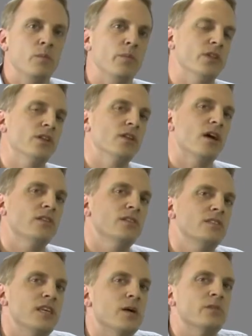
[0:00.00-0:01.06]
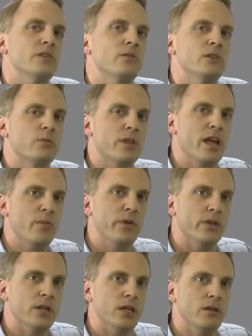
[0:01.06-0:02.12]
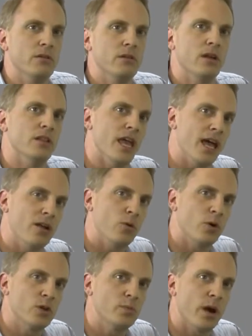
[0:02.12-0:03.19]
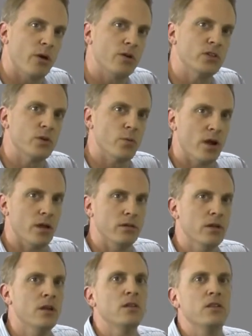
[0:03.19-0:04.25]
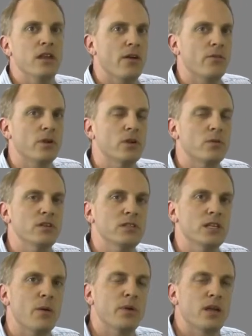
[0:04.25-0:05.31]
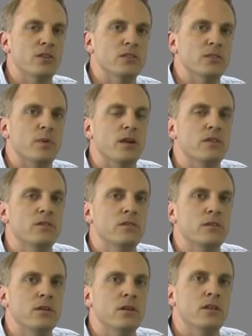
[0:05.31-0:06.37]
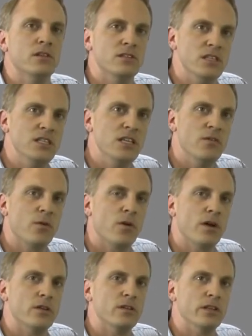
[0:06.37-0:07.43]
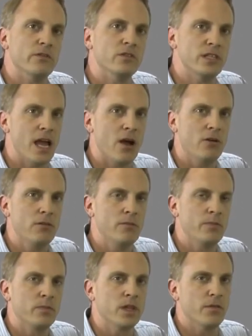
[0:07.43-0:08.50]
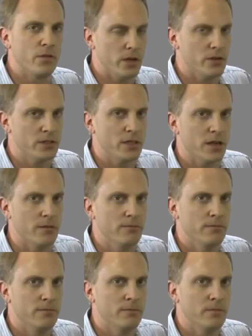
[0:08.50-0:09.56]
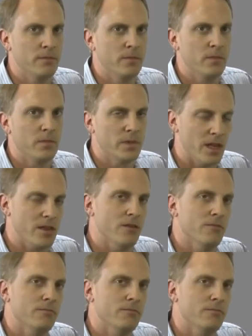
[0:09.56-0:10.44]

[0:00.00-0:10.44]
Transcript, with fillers: Building on the ZM series reliability and the added horsepower to run the ever-increasing application space, the ZT400 delivers now and for years to come. Thank you.